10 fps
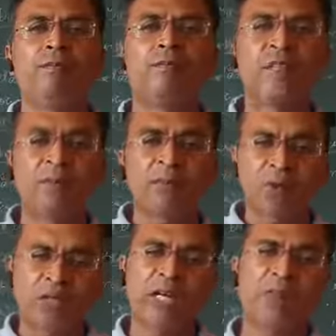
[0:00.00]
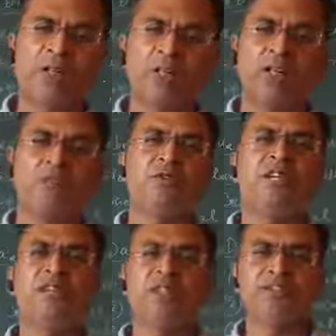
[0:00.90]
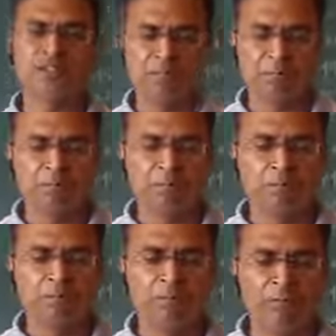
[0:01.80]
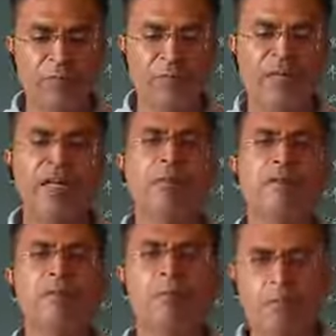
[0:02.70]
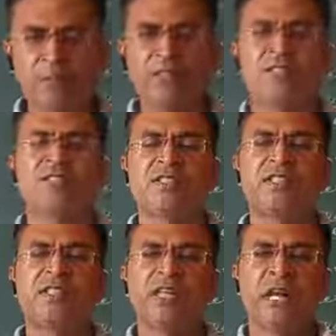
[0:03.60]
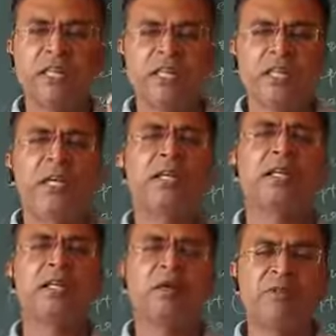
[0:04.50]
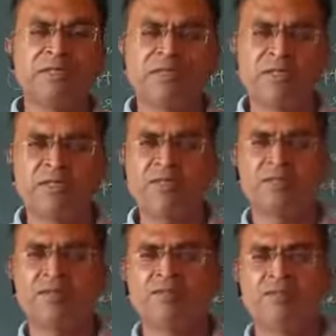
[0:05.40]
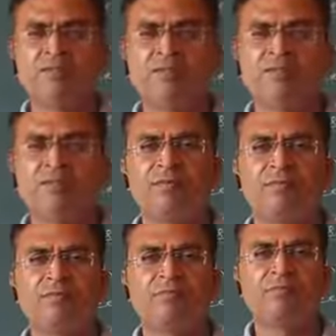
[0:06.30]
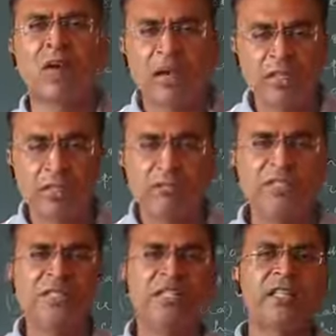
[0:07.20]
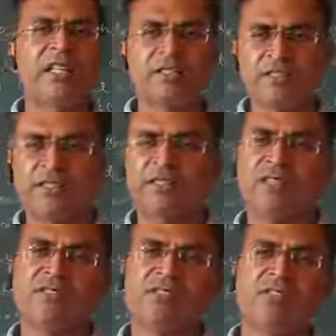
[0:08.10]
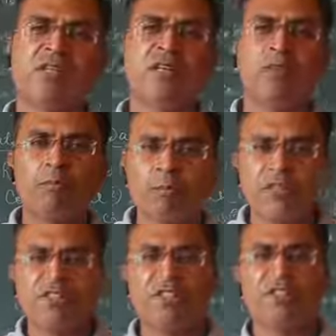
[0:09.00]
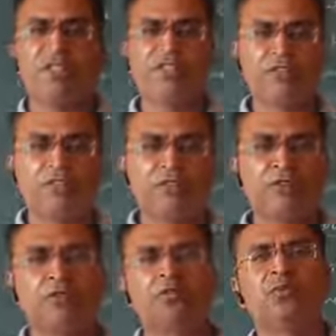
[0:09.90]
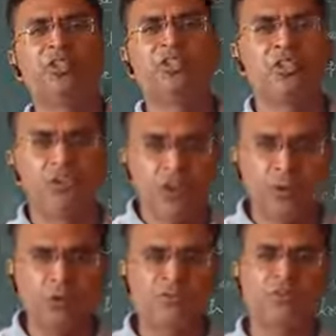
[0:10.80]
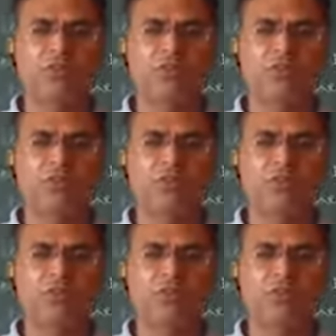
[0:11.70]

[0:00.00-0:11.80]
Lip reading: the programmer or user needs some databases, and that databases are the basic characteristics, basic features which is used